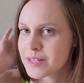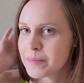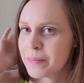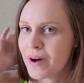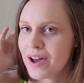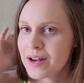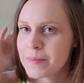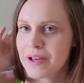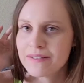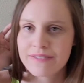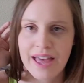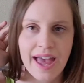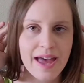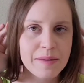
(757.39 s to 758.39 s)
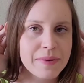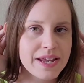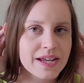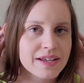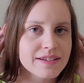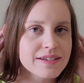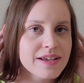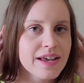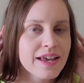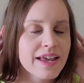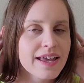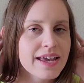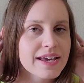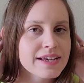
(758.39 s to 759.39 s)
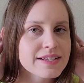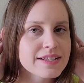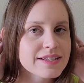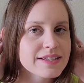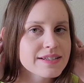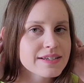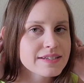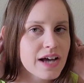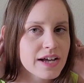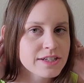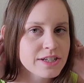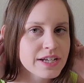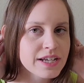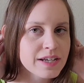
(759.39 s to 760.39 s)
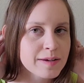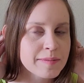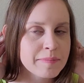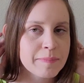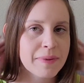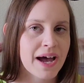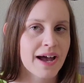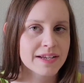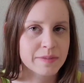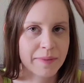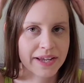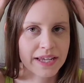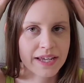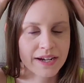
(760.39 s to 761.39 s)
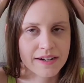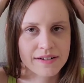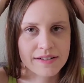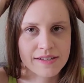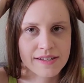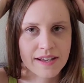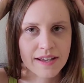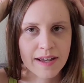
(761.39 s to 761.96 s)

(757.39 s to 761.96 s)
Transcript: The bottom of the headband is touching behind my ears,